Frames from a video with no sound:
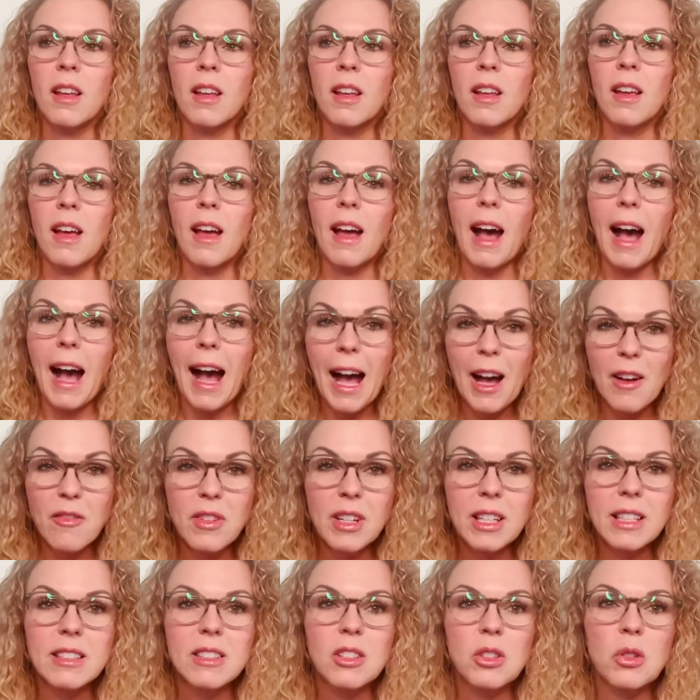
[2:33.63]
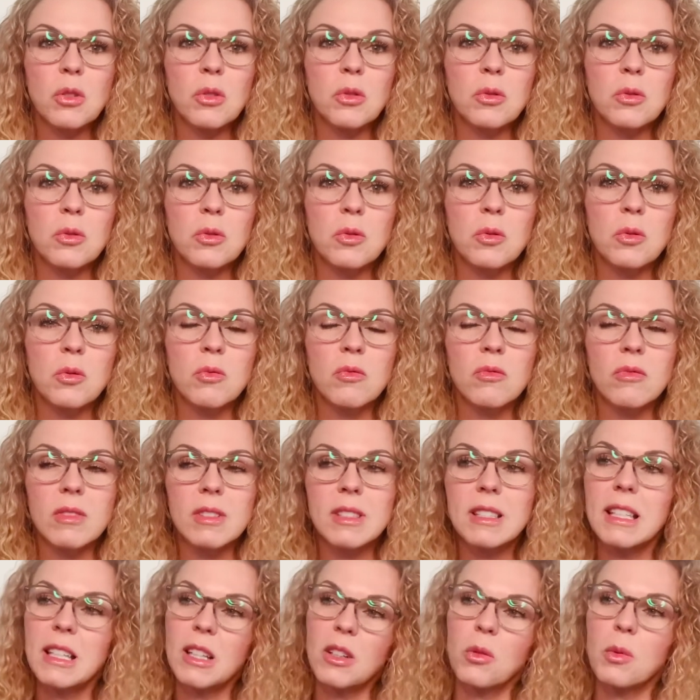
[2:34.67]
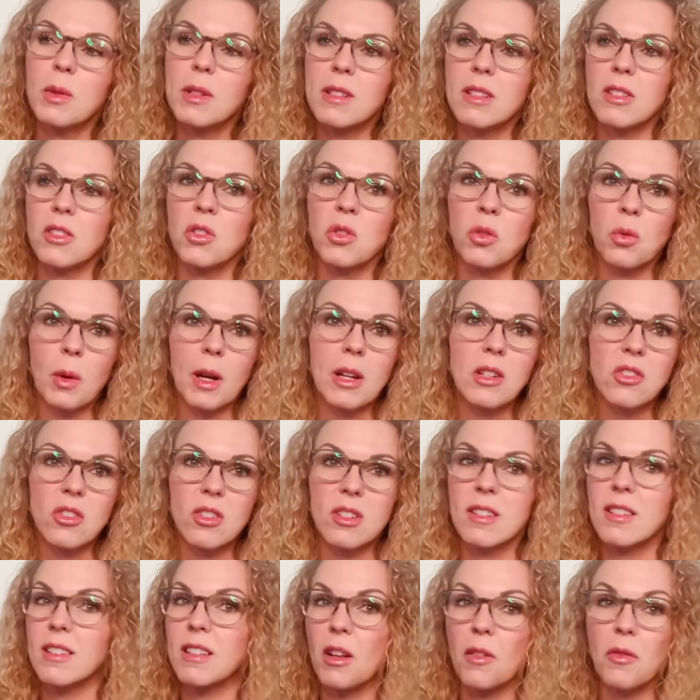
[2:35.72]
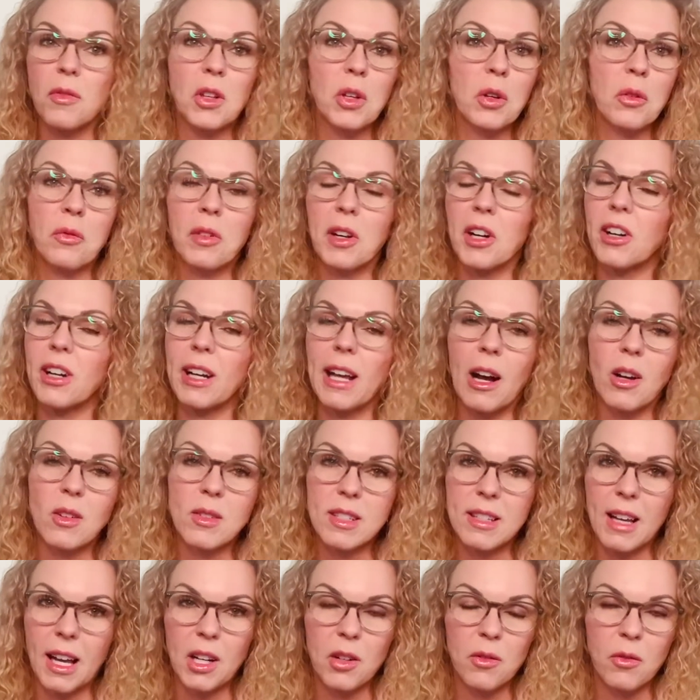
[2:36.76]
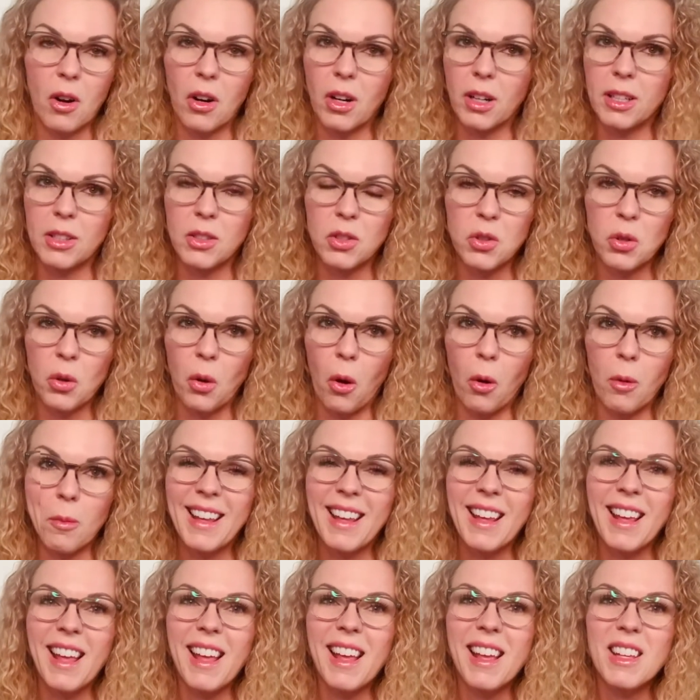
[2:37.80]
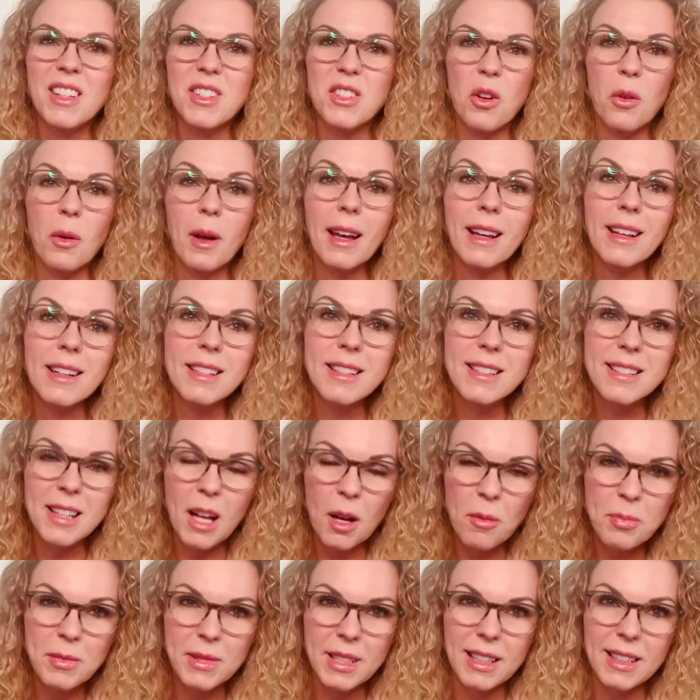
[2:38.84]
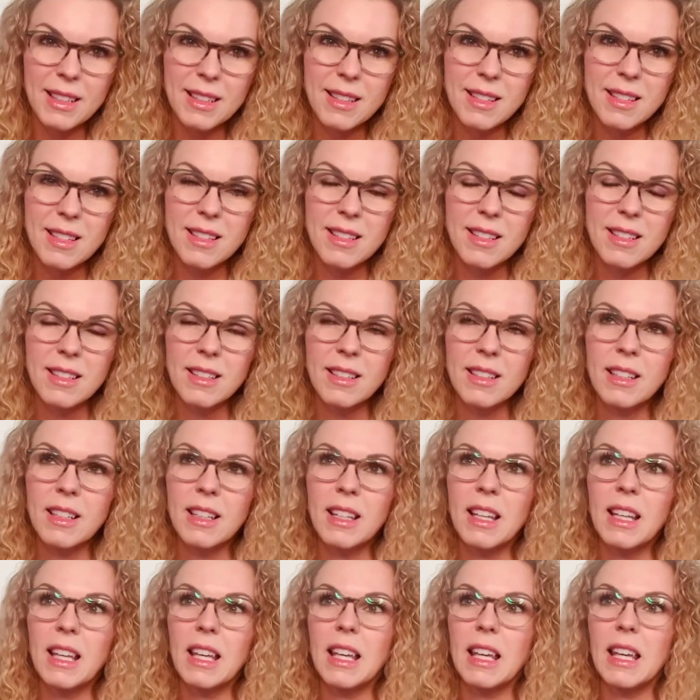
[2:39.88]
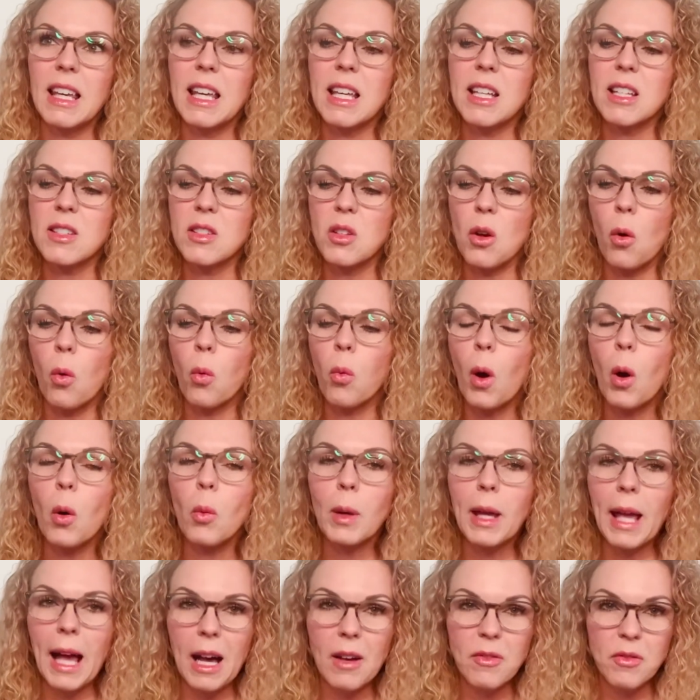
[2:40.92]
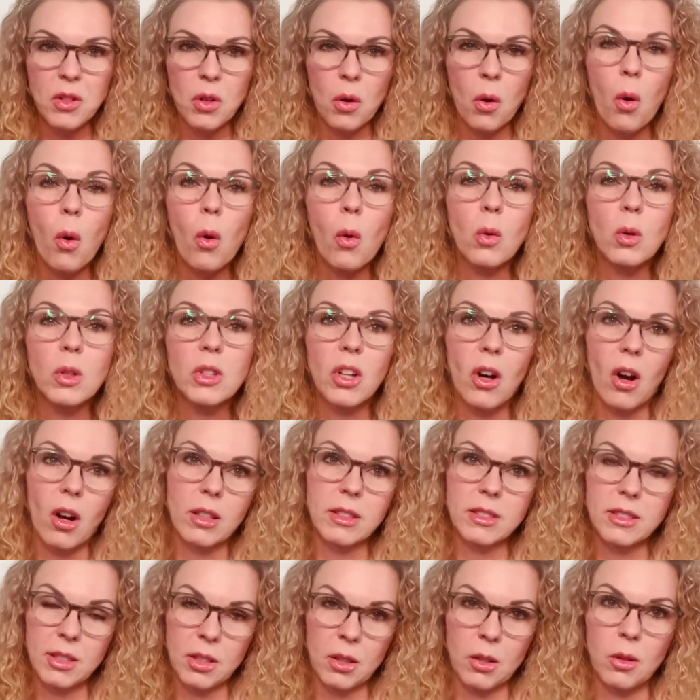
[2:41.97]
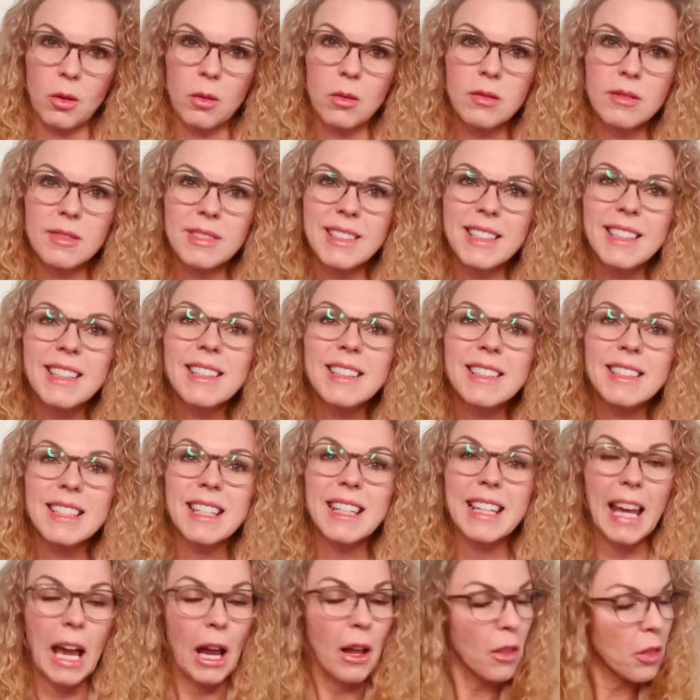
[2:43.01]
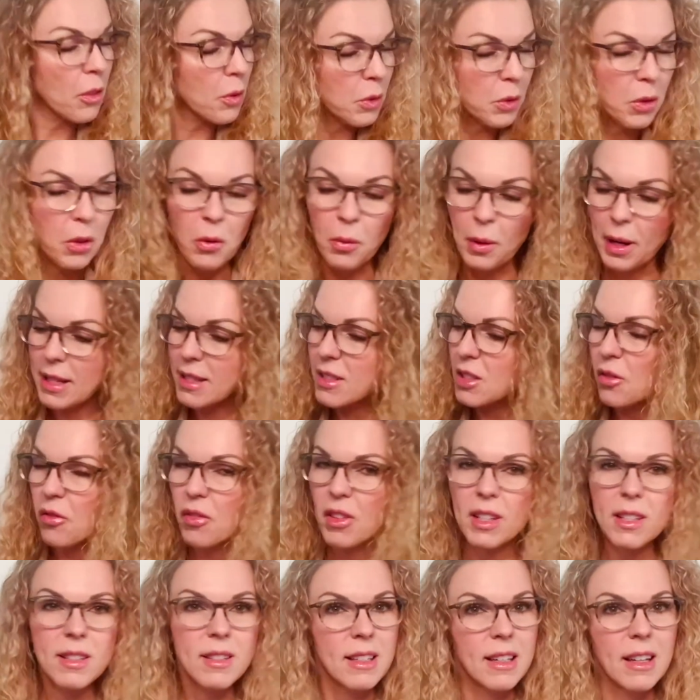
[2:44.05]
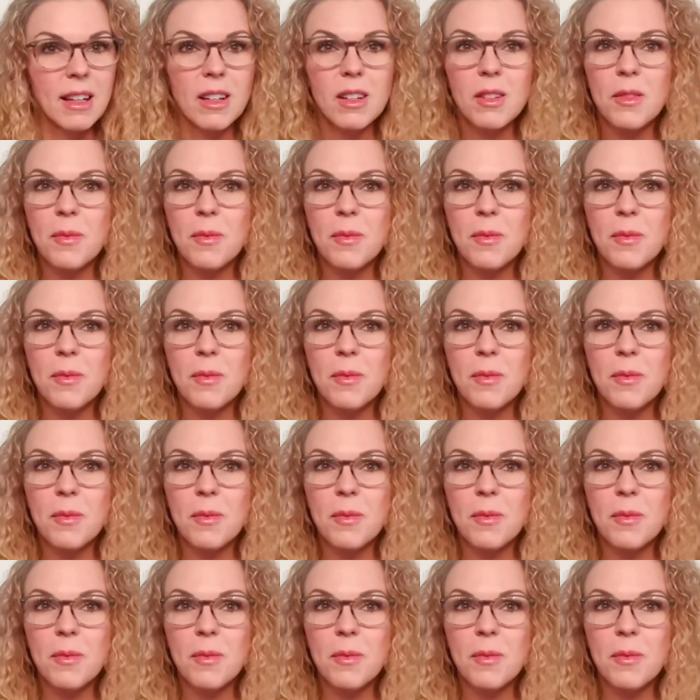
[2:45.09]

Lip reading: having to deal with situations that feel very outside of our control. So acceptance is what we have to hold on to get through the rest of this year.